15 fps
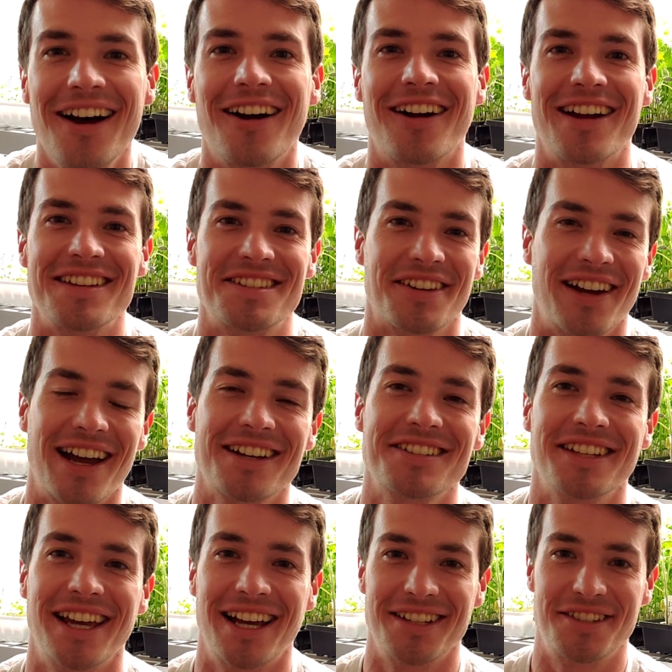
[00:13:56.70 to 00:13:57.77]
All right, so I
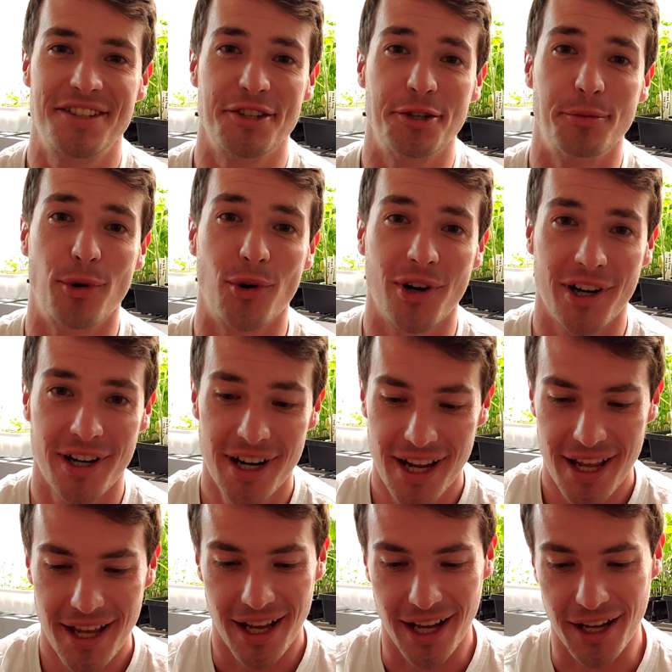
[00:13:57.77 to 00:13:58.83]
actually had two more
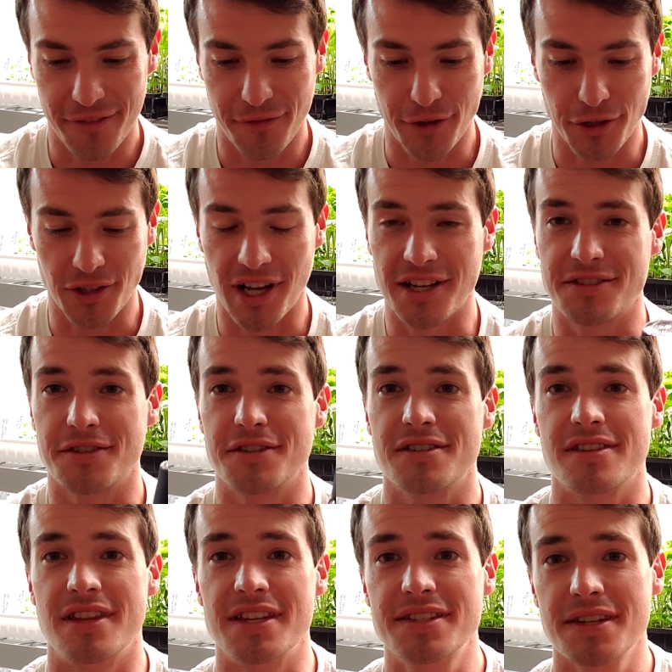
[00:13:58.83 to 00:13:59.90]

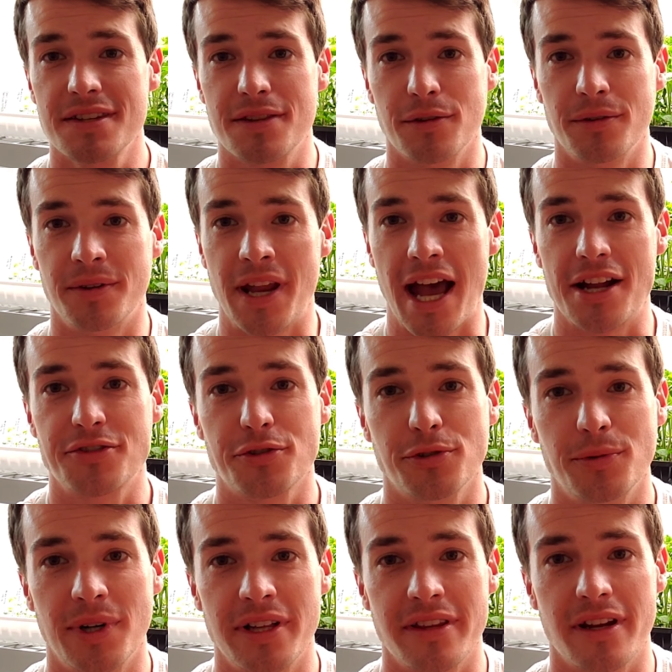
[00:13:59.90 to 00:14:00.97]
fertilizers. This is the
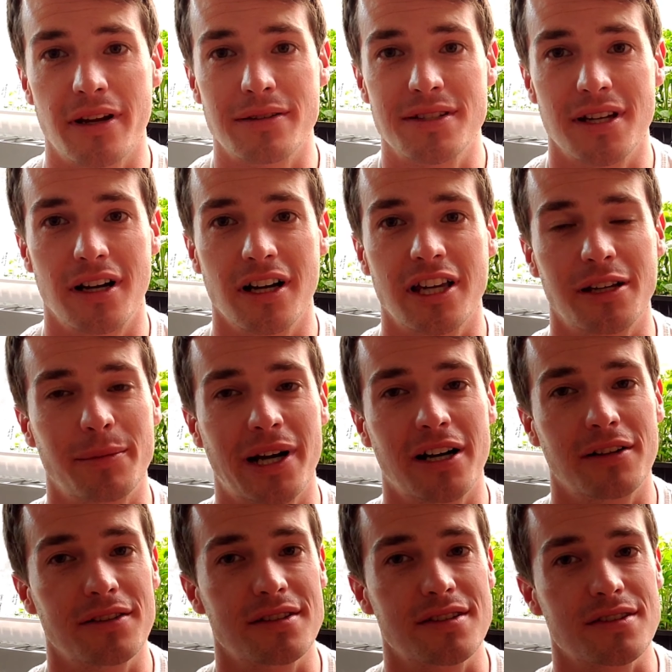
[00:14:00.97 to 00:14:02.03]
natural one that I was talking about.